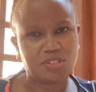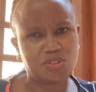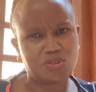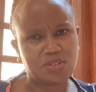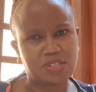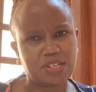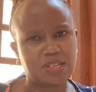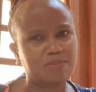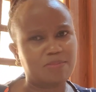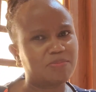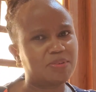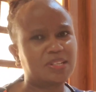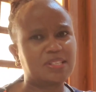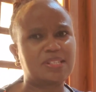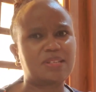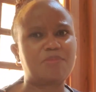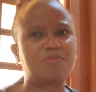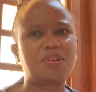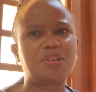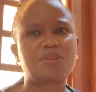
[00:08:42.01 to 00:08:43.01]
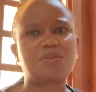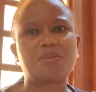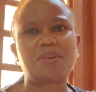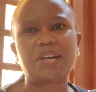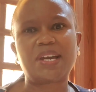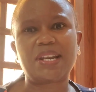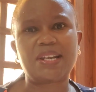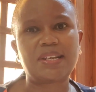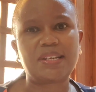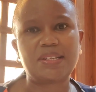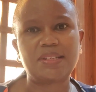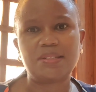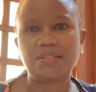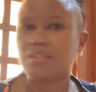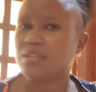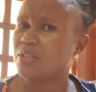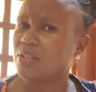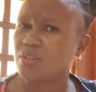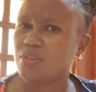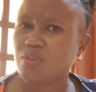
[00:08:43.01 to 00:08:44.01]
Do you celebrate someone quietly?
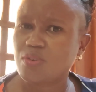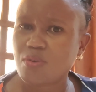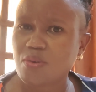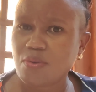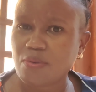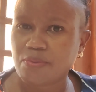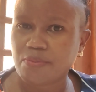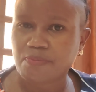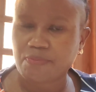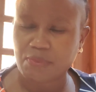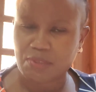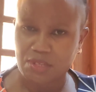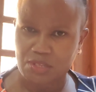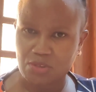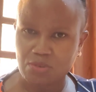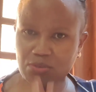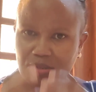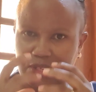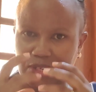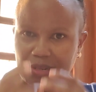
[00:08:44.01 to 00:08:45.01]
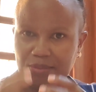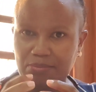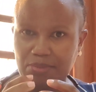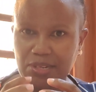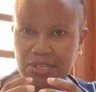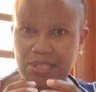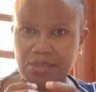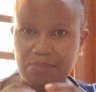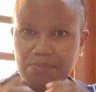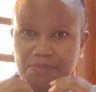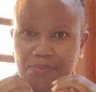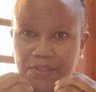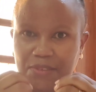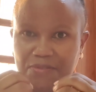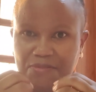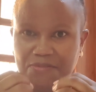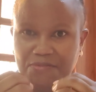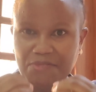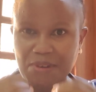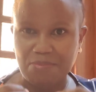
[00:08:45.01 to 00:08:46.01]
No, you celebrate them
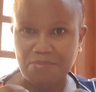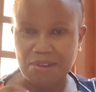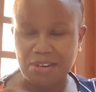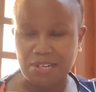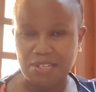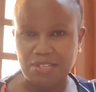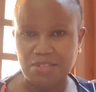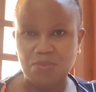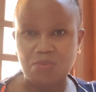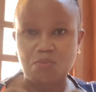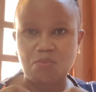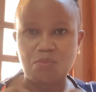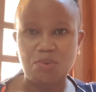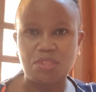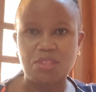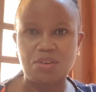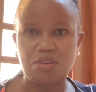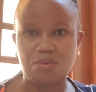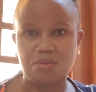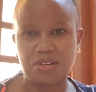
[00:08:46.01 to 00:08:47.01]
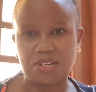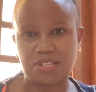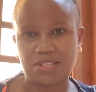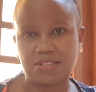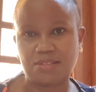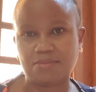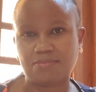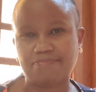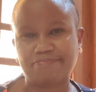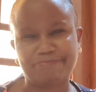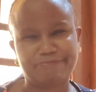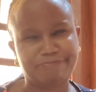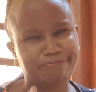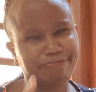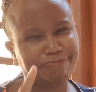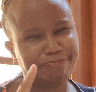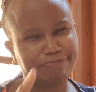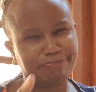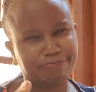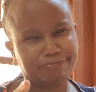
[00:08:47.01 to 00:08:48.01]
verbally with your words.
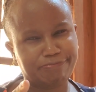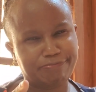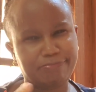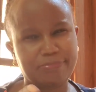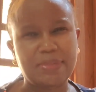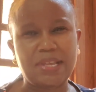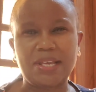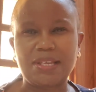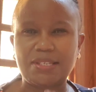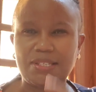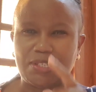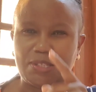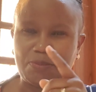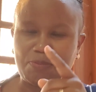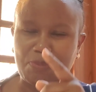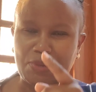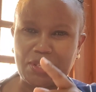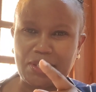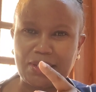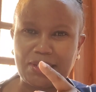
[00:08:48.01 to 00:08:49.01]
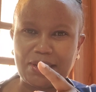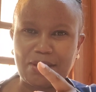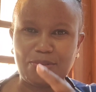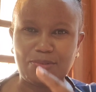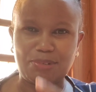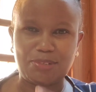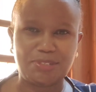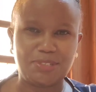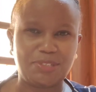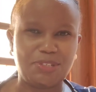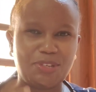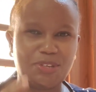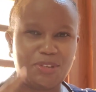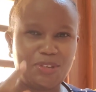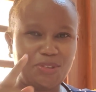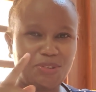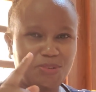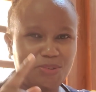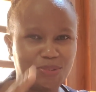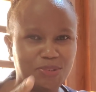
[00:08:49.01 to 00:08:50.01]
Speak it out.
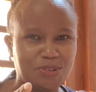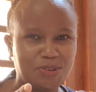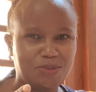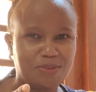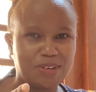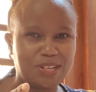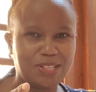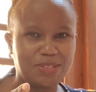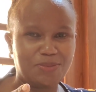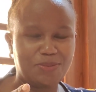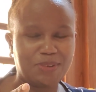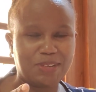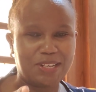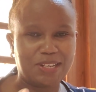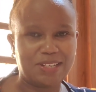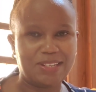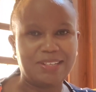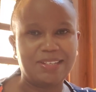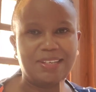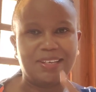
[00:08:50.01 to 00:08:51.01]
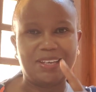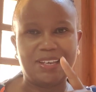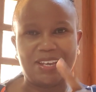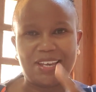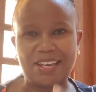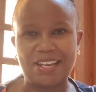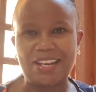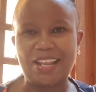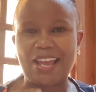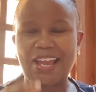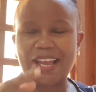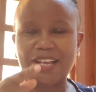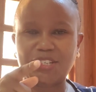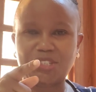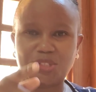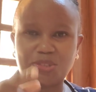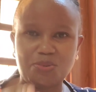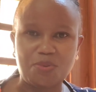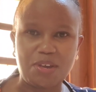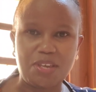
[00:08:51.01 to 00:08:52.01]
Use your words well. And I
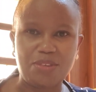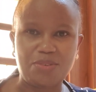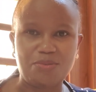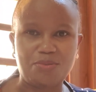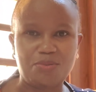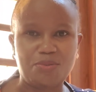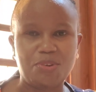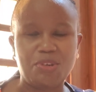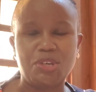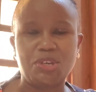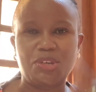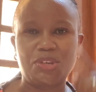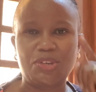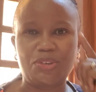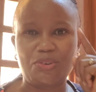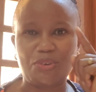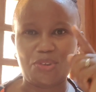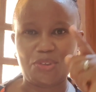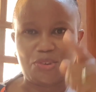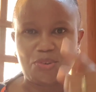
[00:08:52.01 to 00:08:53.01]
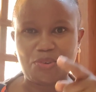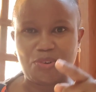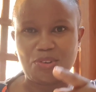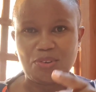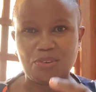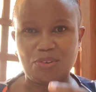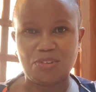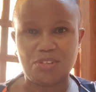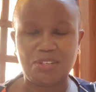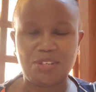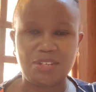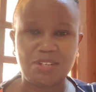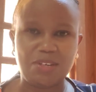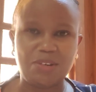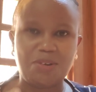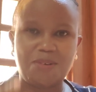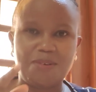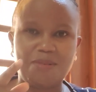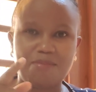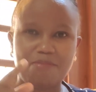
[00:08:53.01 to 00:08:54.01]
assure you, your union,
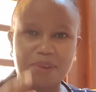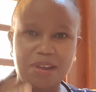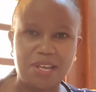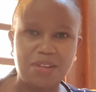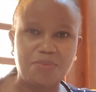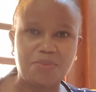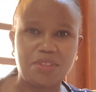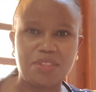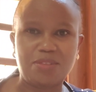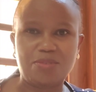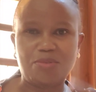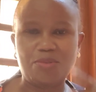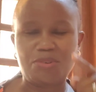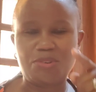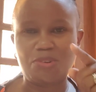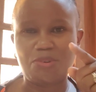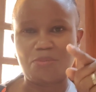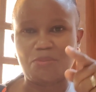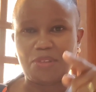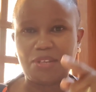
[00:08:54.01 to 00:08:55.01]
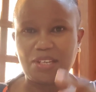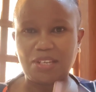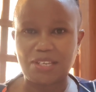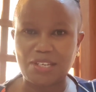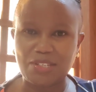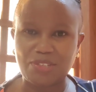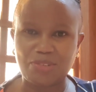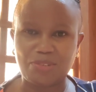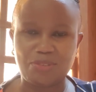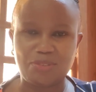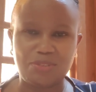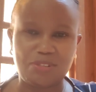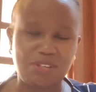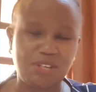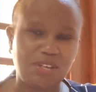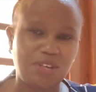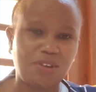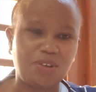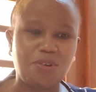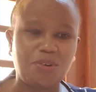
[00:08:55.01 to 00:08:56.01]
combined with good communication,
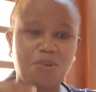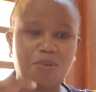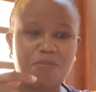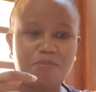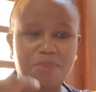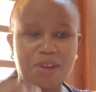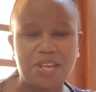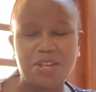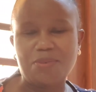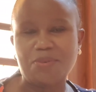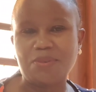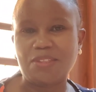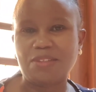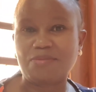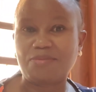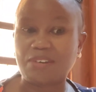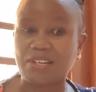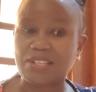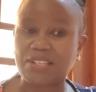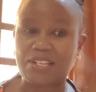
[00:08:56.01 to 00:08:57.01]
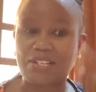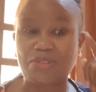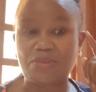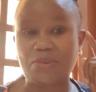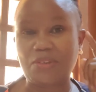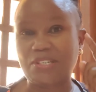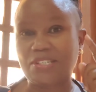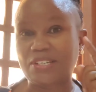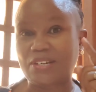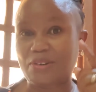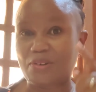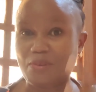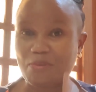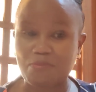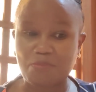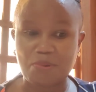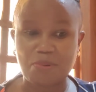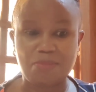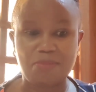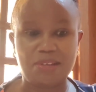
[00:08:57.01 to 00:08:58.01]
combined with the fact that you hit a
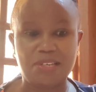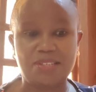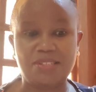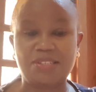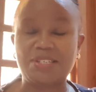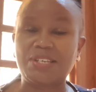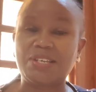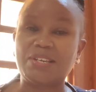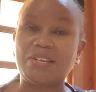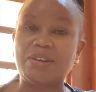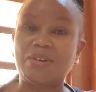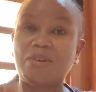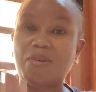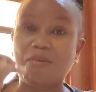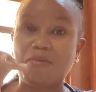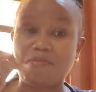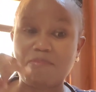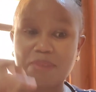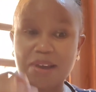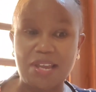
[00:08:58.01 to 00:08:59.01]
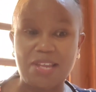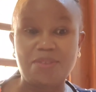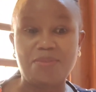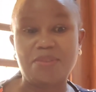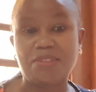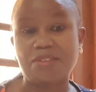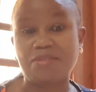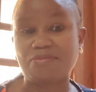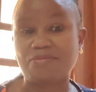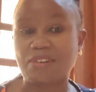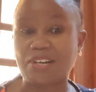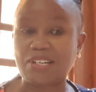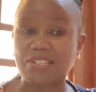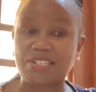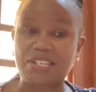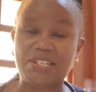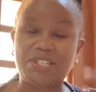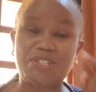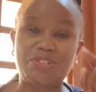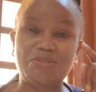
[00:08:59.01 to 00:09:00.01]
compromise, combined with the
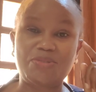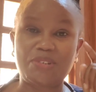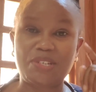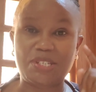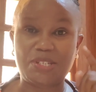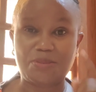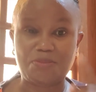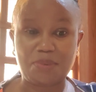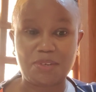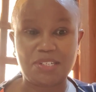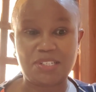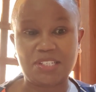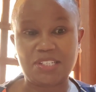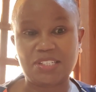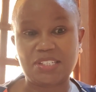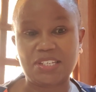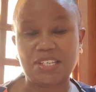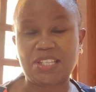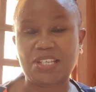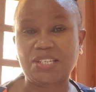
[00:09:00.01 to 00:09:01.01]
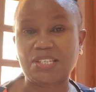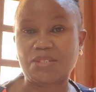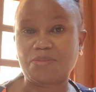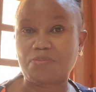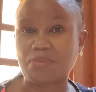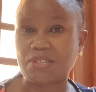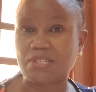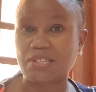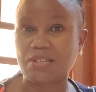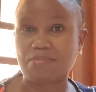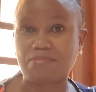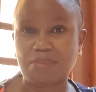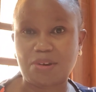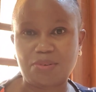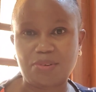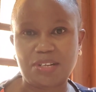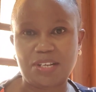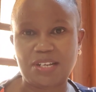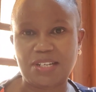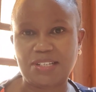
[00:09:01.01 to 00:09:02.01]
fact that you respect each other's space and
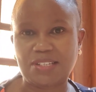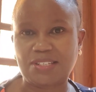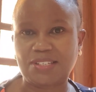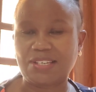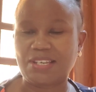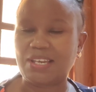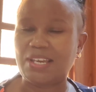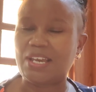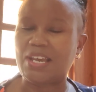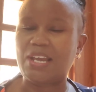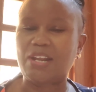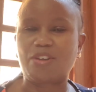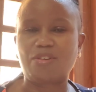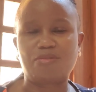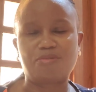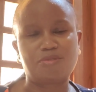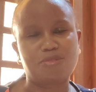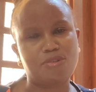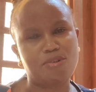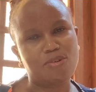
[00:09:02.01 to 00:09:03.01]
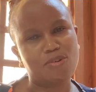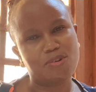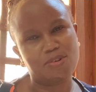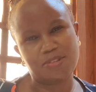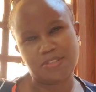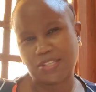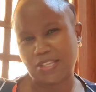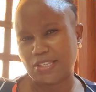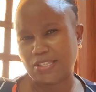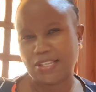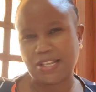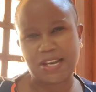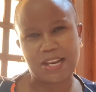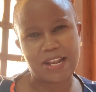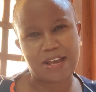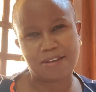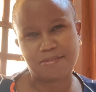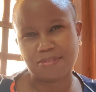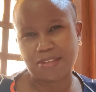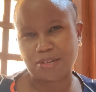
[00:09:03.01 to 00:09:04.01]
boundaries, and of course, there's the
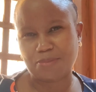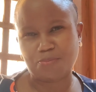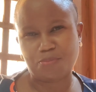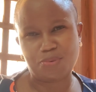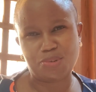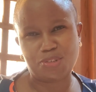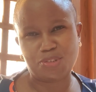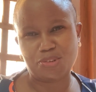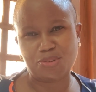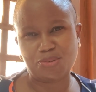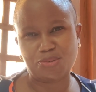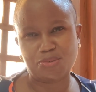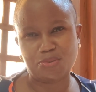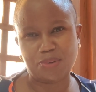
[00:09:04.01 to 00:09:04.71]
love that put you